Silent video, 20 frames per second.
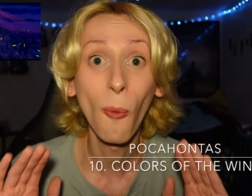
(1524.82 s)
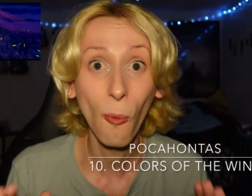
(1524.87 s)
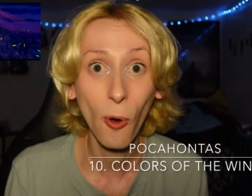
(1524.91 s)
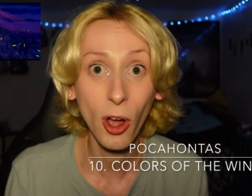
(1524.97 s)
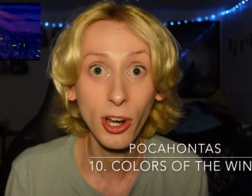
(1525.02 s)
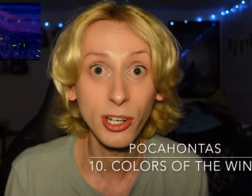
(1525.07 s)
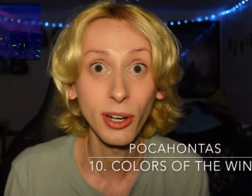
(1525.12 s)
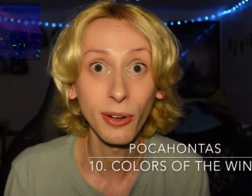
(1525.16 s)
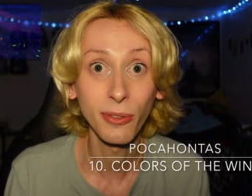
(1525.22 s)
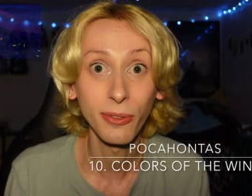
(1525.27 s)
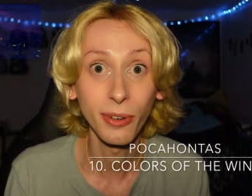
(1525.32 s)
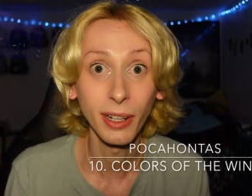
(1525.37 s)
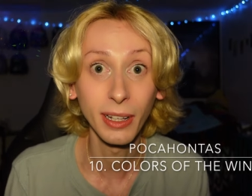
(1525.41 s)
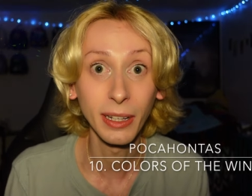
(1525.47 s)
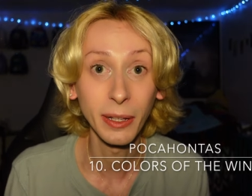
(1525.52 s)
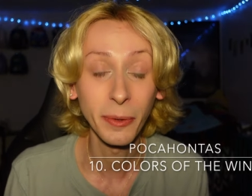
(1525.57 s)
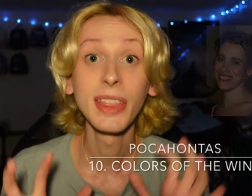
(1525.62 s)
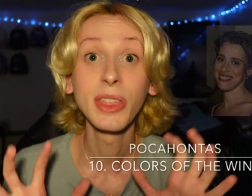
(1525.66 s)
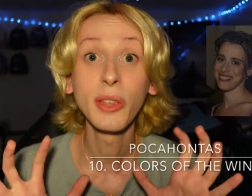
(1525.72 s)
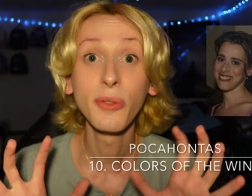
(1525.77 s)

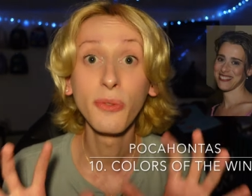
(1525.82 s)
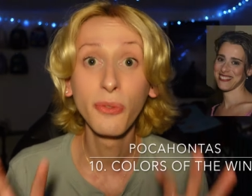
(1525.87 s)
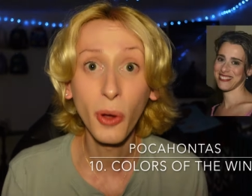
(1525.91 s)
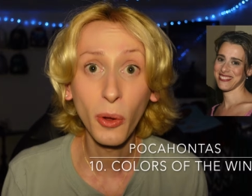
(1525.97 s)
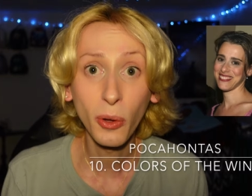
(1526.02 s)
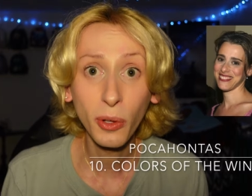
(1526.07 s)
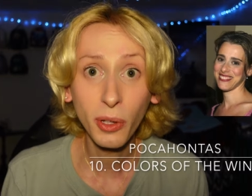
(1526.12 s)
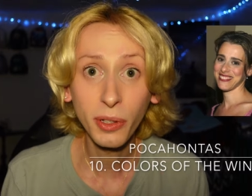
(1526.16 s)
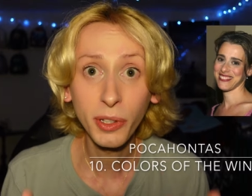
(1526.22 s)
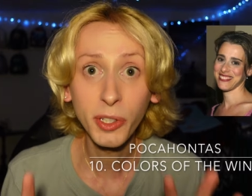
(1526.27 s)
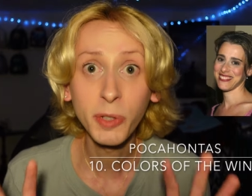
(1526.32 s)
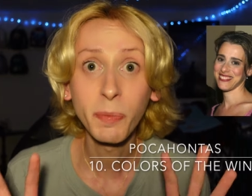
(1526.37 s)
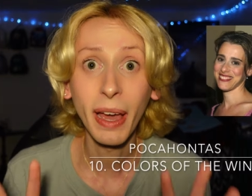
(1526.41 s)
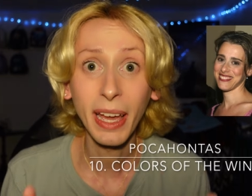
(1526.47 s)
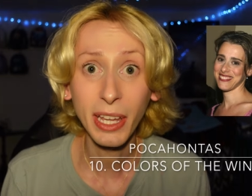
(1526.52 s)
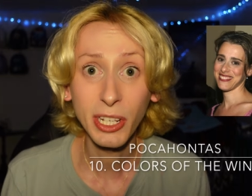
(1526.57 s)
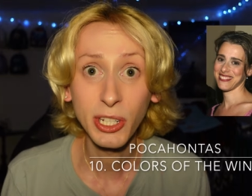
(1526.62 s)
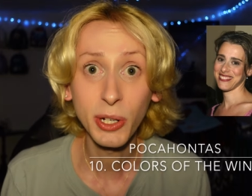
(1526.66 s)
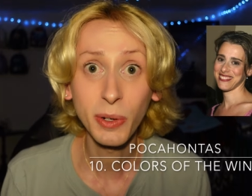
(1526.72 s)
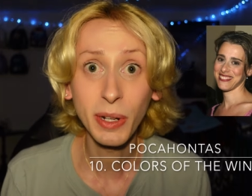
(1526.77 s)
wonderful. And the vocals
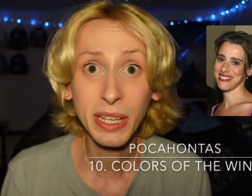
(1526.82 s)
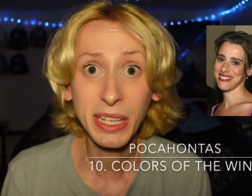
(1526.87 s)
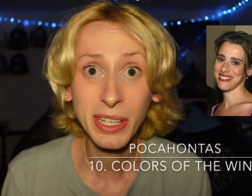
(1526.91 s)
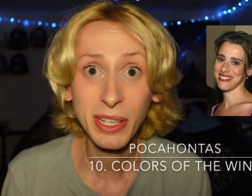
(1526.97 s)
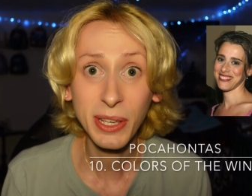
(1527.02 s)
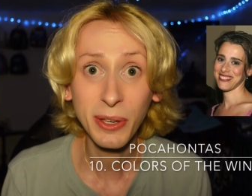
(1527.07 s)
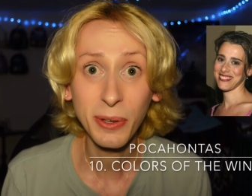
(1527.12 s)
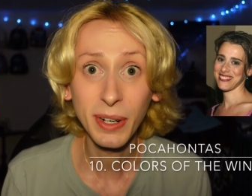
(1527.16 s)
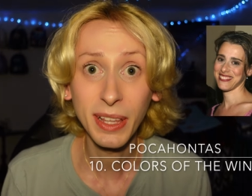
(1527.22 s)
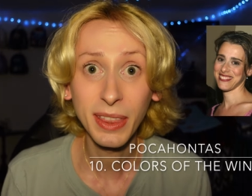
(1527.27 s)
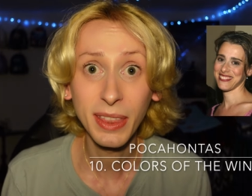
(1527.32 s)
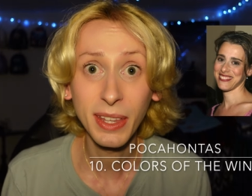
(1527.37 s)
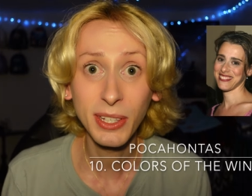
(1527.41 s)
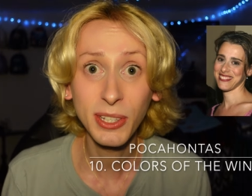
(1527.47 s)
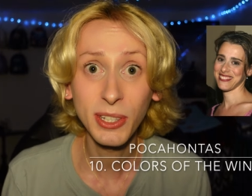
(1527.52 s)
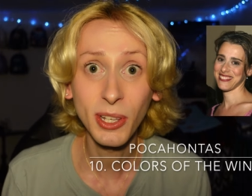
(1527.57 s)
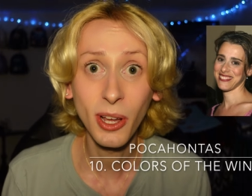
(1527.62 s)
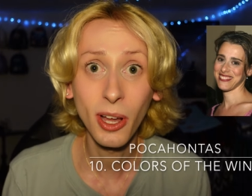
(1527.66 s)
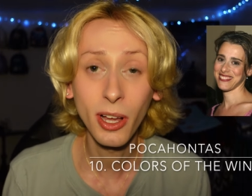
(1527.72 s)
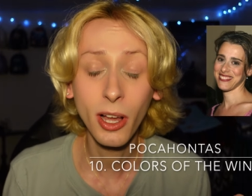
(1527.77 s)
by Judy Kuhn in this
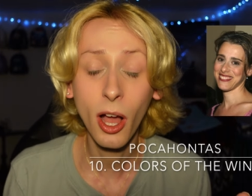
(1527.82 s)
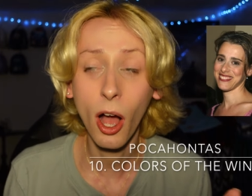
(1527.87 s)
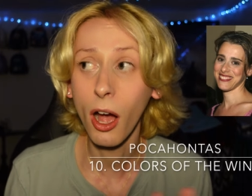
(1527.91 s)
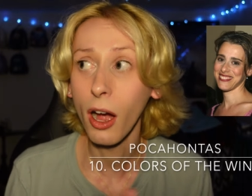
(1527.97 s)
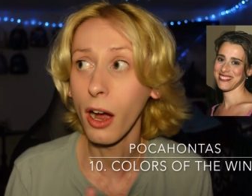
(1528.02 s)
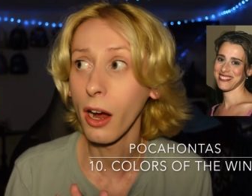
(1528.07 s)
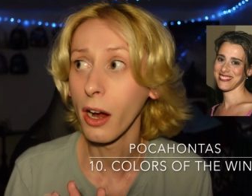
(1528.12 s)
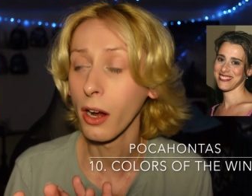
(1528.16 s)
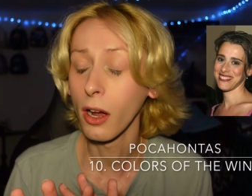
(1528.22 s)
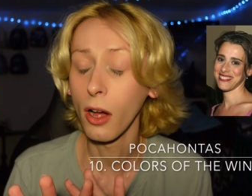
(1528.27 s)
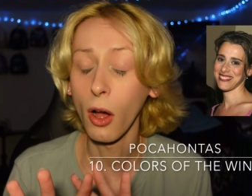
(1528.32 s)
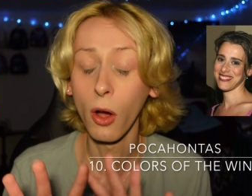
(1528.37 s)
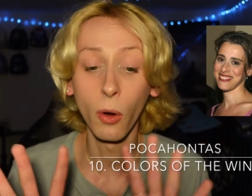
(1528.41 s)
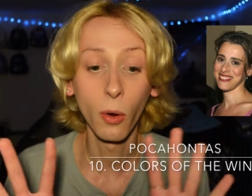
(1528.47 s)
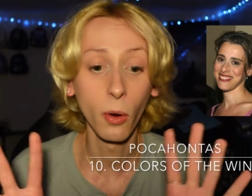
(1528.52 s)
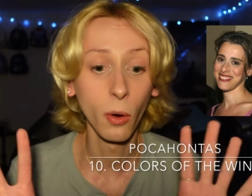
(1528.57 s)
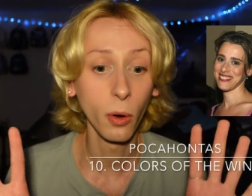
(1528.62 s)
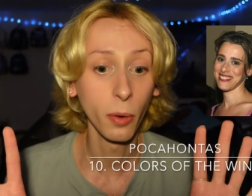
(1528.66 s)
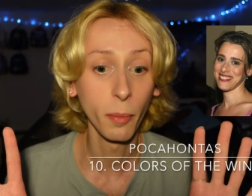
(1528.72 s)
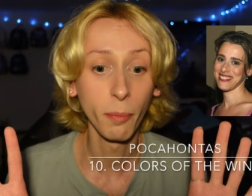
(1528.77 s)
song are,
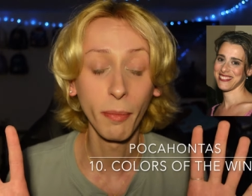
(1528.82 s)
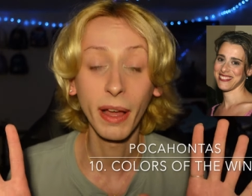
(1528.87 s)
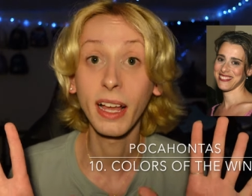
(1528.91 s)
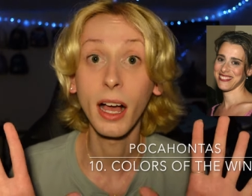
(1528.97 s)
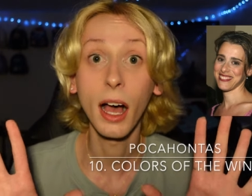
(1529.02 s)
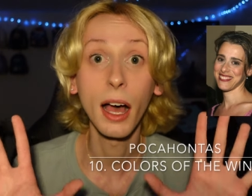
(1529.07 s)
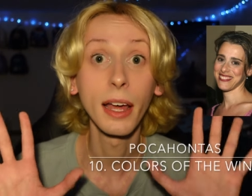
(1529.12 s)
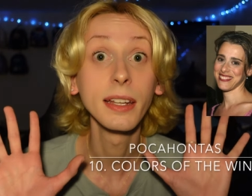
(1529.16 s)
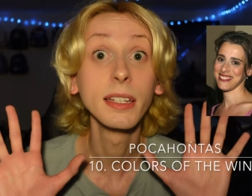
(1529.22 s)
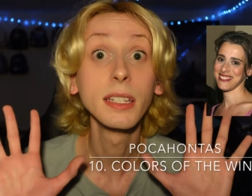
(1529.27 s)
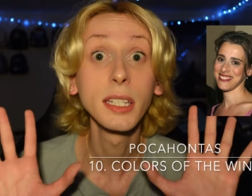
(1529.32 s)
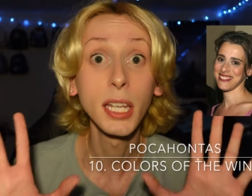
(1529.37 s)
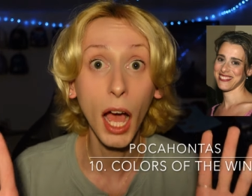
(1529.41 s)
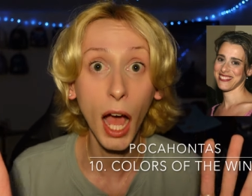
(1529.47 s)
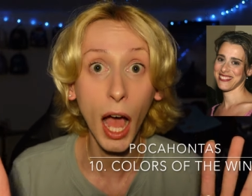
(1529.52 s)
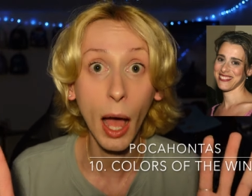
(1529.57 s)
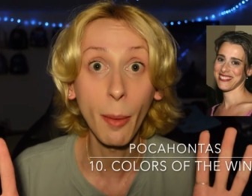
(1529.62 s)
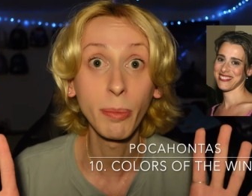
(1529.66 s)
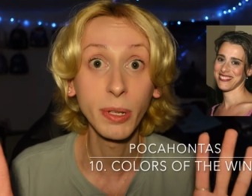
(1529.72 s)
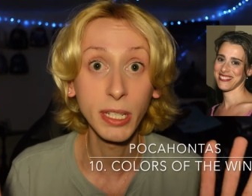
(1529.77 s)
oh my god,
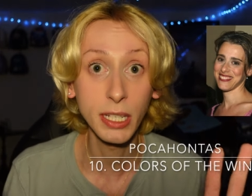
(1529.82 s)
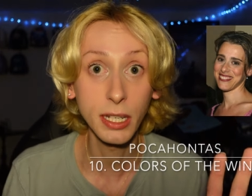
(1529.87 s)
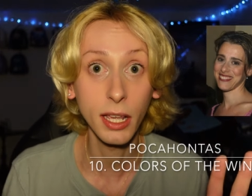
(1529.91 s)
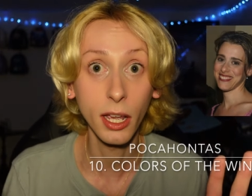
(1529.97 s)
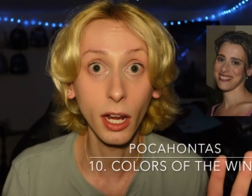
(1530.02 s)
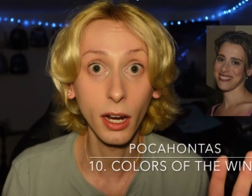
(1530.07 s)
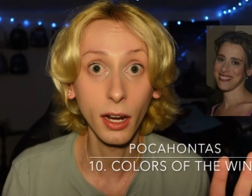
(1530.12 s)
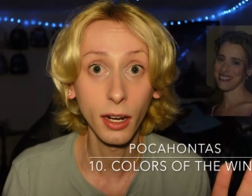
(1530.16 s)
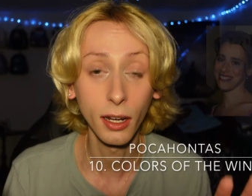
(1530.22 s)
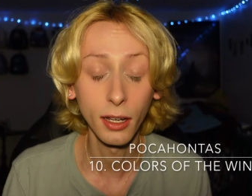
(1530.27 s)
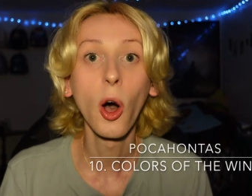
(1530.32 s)
top tier.